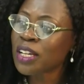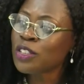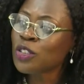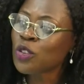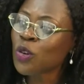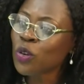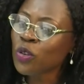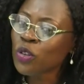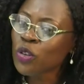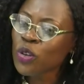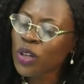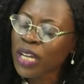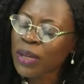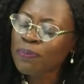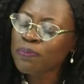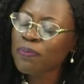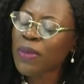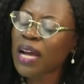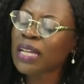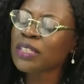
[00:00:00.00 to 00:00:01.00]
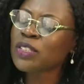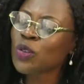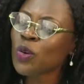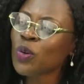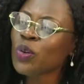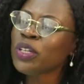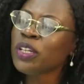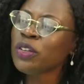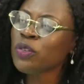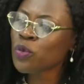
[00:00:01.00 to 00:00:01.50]
So you must
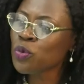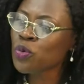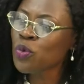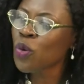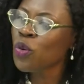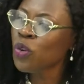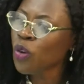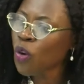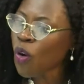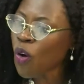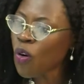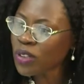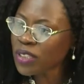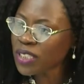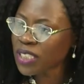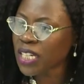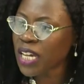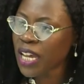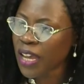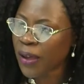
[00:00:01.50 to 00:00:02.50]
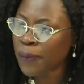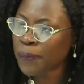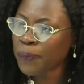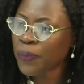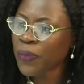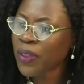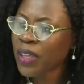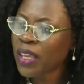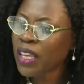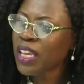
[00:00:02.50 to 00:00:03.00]
only grow long-term
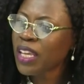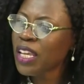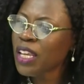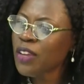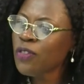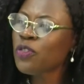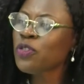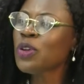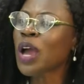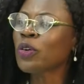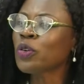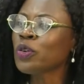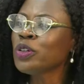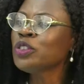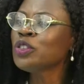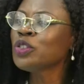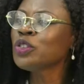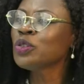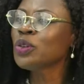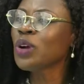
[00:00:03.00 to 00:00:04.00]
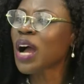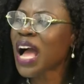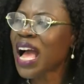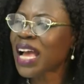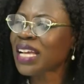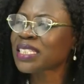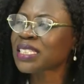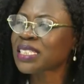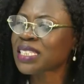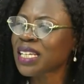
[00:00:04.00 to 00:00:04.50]
if you are going to
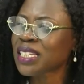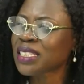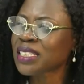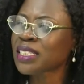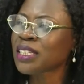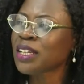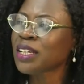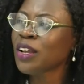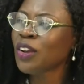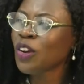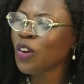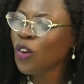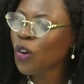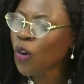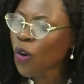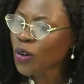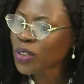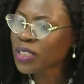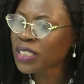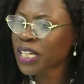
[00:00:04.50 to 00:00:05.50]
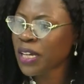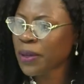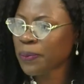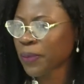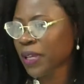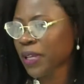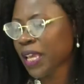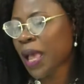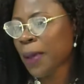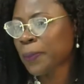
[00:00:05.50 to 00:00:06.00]
access
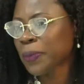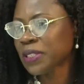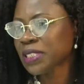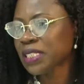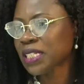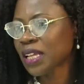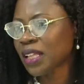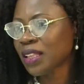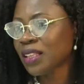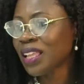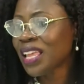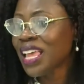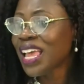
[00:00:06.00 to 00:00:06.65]
long-term capital.